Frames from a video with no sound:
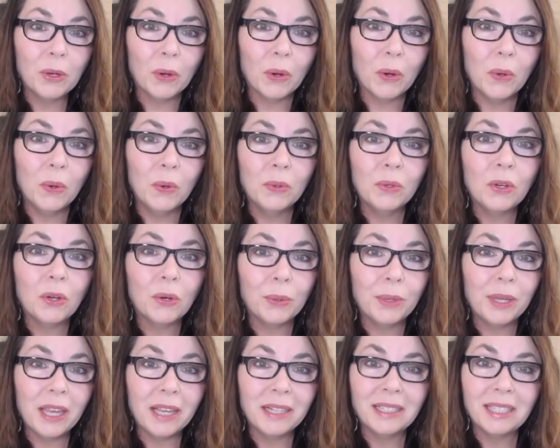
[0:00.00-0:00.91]
your own
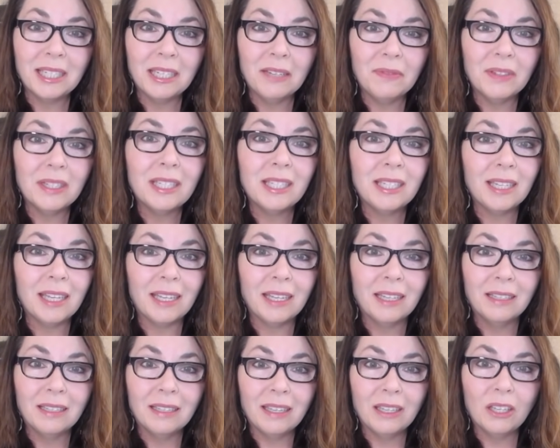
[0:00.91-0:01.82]

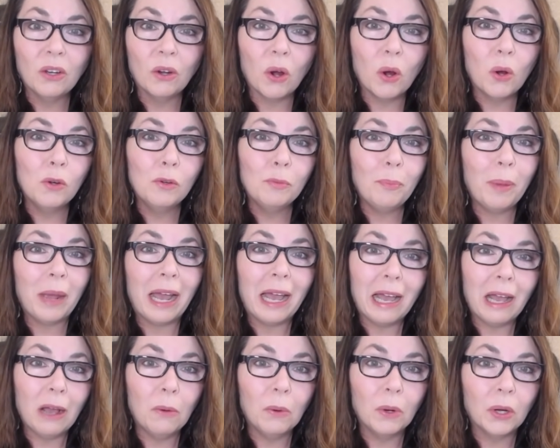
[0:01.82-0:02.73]
creativity, your own
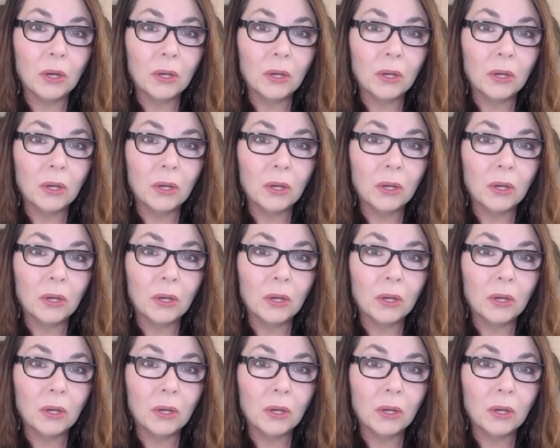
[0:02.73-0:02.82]
power,